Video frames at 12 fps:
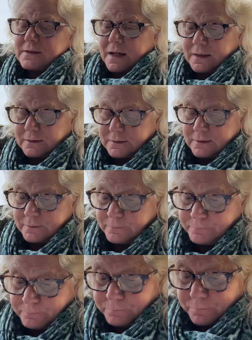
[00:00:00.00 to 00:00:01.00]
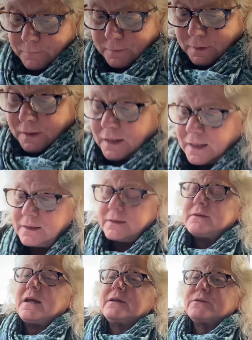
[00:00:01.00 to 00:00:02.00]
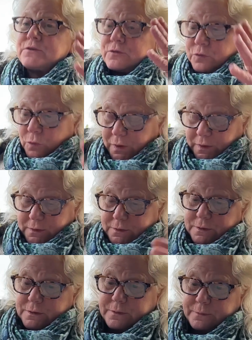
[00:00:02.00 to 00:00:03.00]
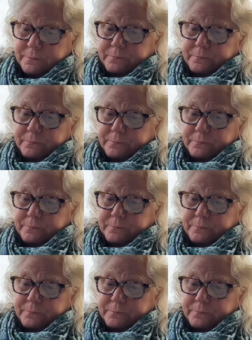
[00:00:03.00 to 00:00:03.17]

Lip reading: Island. And he takes the voyage.